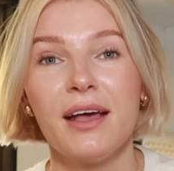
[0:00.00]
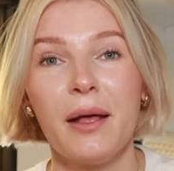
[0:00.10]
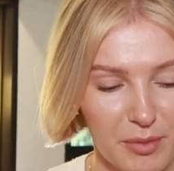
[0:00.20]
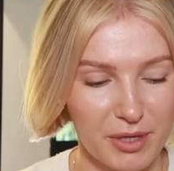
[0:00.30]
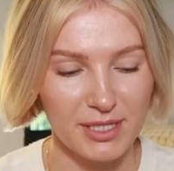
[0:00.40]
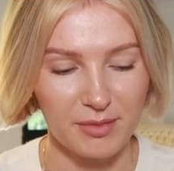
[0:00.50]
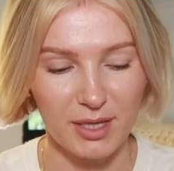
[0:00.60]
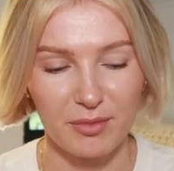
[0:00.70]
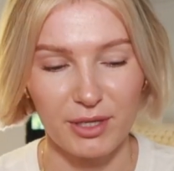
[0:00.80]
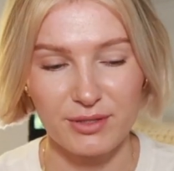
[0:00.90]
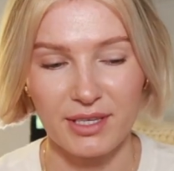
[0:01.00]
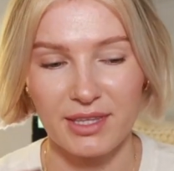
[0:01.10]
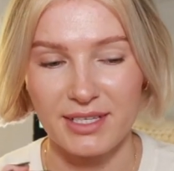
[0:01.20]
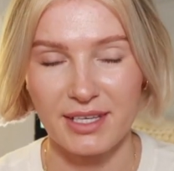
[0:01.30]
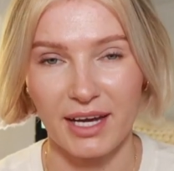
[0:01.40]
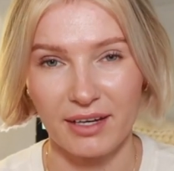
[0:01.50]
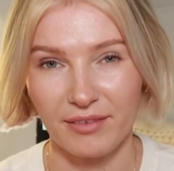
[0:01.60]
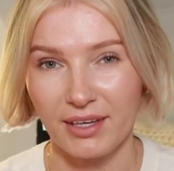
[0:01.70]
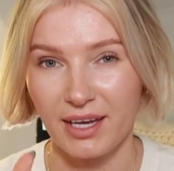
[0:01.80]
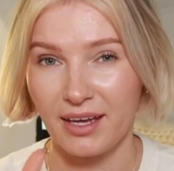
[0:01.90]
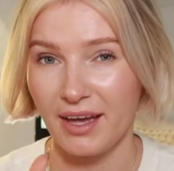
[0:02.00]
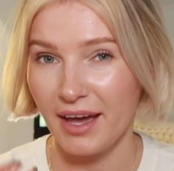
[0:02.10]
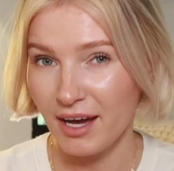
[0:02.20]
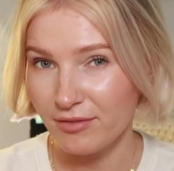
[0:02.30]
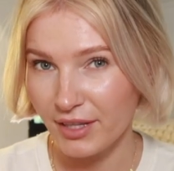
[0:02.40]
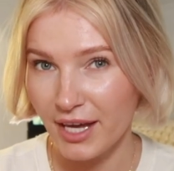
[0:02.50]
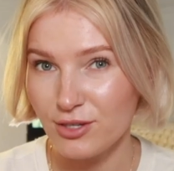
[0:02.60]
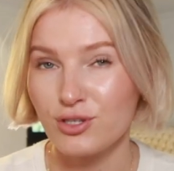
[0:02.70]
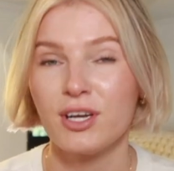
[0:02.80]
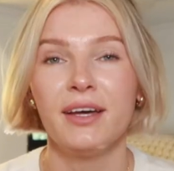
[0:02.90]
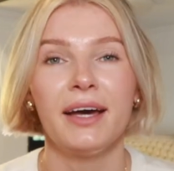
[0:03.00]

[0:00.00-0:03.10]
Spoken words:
But because I'm going to be using these kind of like a half lash,